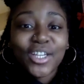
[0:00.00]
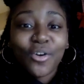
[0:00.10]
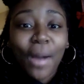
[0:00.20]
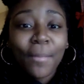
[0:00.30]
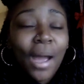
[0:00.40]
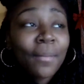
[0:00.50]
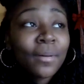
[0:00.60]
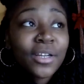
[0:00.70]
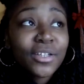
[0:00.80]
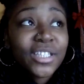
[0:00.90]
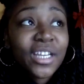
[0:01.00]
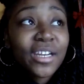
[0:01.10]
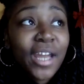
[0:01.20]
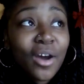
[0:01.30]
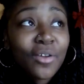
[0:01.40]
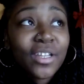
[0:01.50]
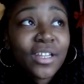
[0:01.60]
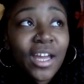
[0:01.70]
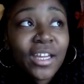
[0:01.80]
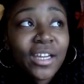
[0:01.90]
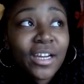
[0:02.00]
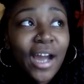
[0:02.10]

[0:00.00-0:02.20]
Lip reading: so I'm understanding now that, like,